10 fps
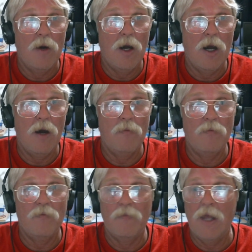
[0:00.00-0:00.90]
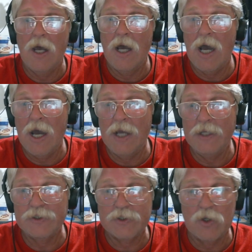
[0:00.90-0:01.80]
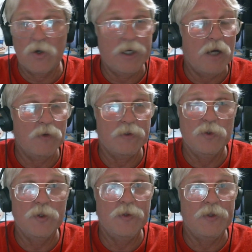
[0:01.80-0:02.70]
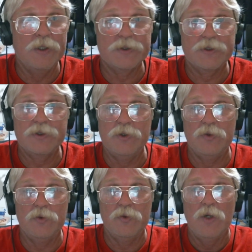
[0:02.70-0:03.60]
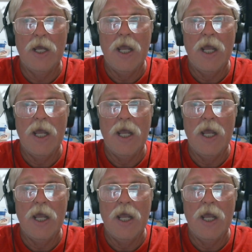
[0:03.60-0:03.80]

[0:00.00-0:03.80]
Um, I started out doing this to